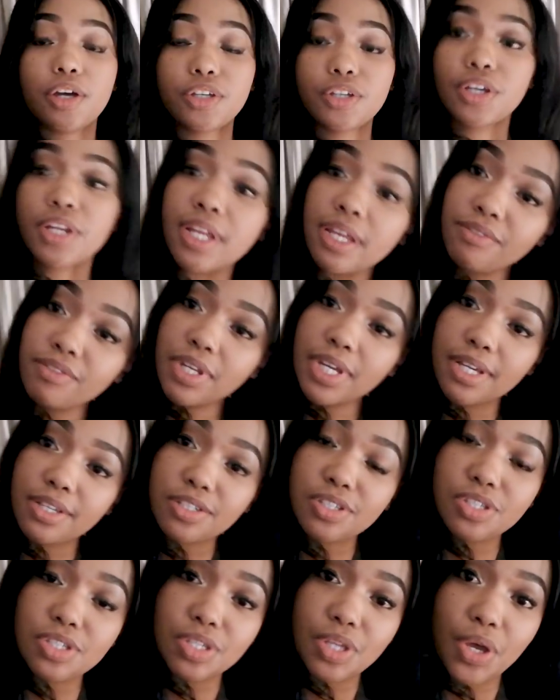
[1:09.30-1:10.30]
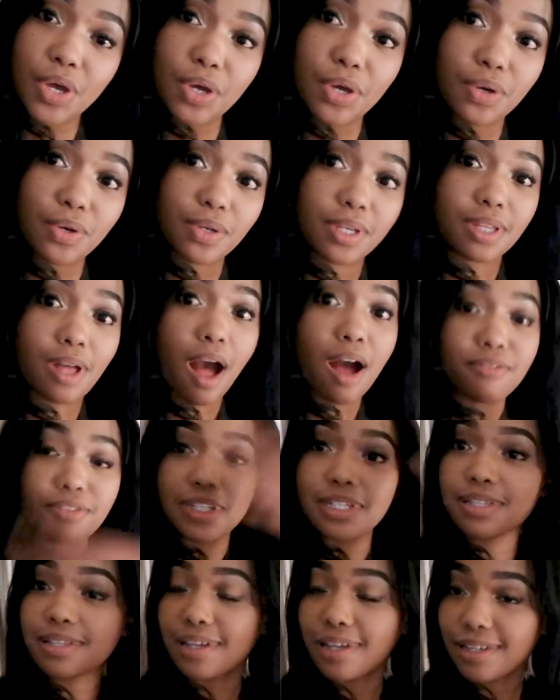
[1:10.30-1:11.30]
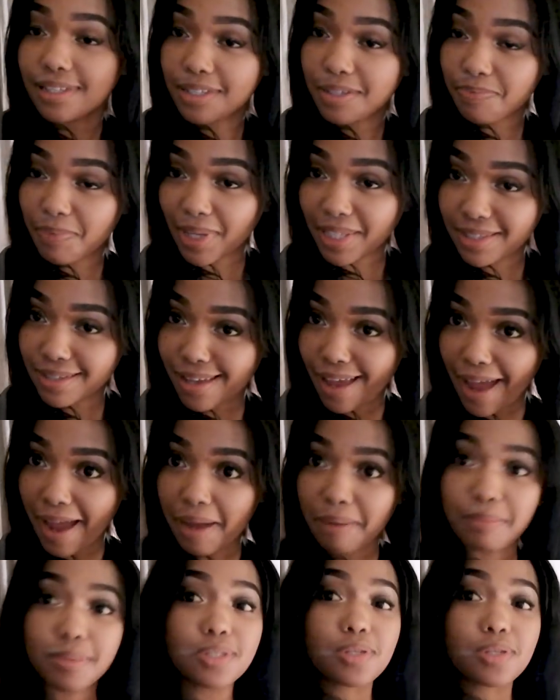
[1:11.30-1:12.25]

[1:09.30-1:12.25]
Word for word: Good evening. So obviously it's bedtime,